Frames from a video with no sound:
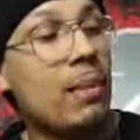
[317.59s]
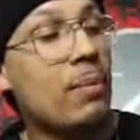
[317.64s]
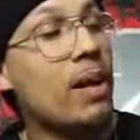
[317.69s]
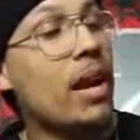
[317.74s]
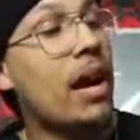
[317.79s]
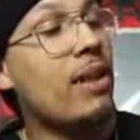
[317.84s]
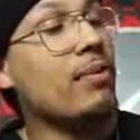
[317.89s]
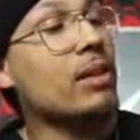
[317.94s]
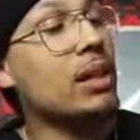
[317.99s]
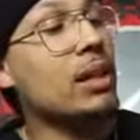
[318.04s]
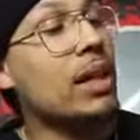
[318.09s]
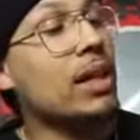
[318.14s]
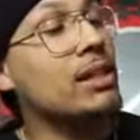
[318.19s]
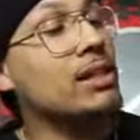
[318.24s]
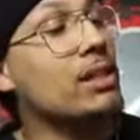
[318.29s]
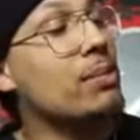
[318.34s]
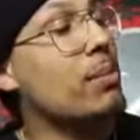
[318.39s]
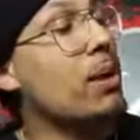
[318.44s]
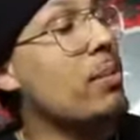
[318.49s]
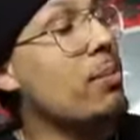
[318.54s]
I'm gonna have to
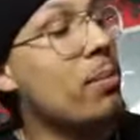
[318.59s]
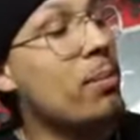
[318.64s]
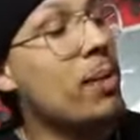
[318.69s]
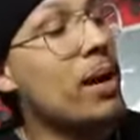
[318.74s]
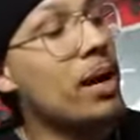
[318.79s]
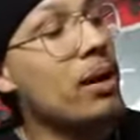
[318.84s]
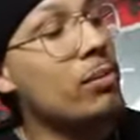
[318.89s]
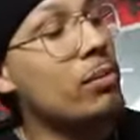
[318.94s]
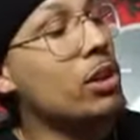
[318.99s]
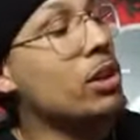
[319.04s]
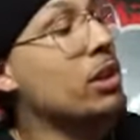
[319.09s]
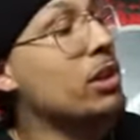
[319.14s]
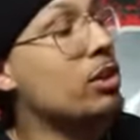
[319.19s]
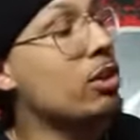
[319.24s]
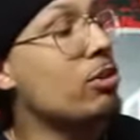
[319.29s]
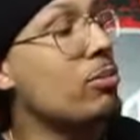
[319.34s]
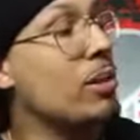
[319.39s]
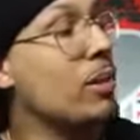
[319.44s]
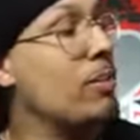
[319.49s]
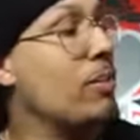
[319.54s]
lace them up and make them look a
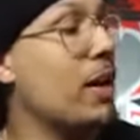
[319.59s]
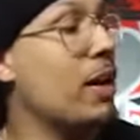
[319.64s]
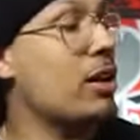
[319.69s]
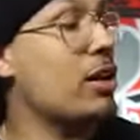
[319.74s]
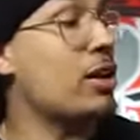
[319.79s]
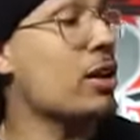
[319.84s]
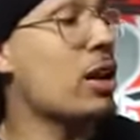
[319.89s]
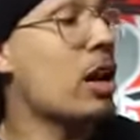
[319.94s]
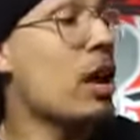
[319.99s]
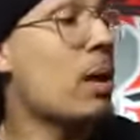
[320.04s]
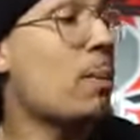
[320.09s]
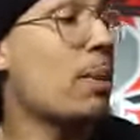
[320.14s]
little bit better,